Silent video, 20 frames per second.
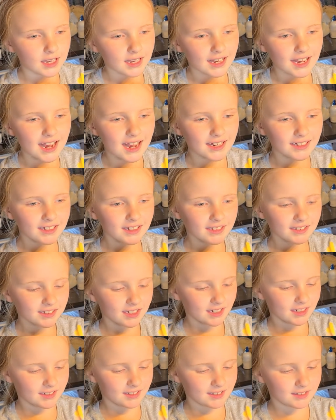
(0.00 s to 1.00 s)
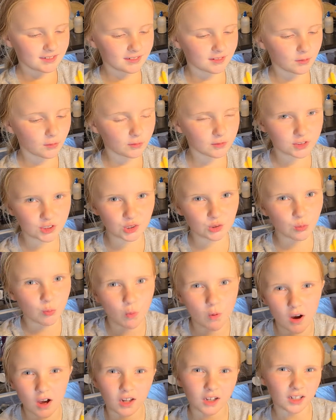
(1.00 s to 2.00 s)
Kind of tastes like just
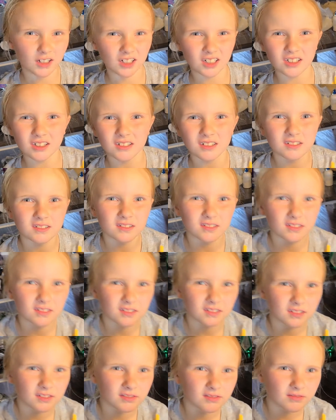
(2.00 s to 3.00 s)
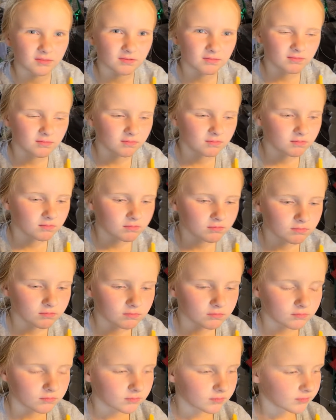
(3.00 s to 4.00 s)
water. So you might need a little bit
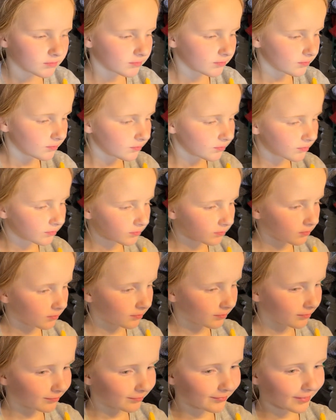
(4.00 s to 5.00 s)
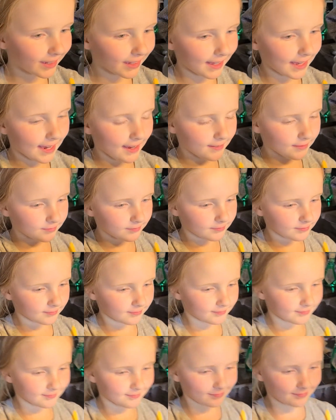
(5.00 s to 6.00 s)
more lemon and lime. Okay.
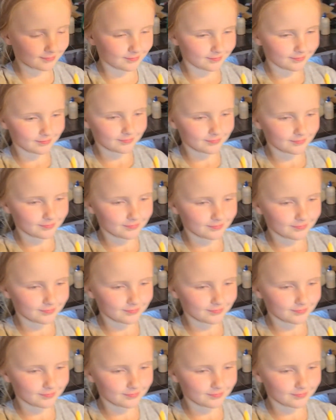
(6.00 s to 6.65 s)
All right.